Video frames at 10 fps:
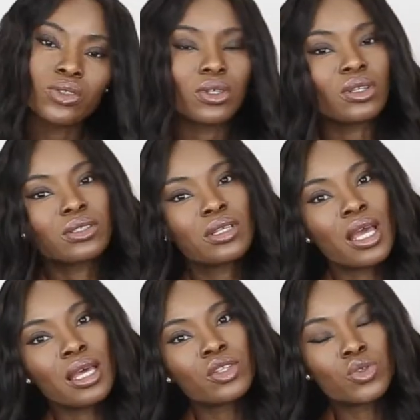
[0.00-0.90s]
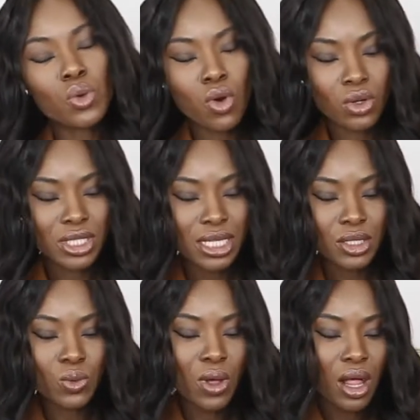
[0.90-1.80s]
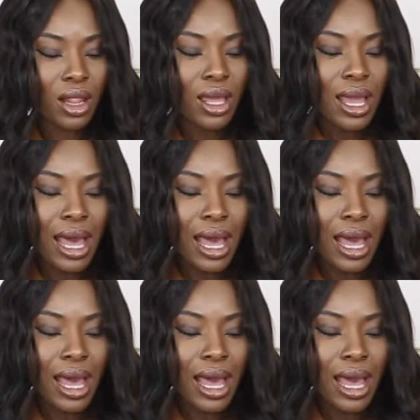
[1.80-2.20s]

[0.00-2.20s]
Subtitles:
you're not too hot as well.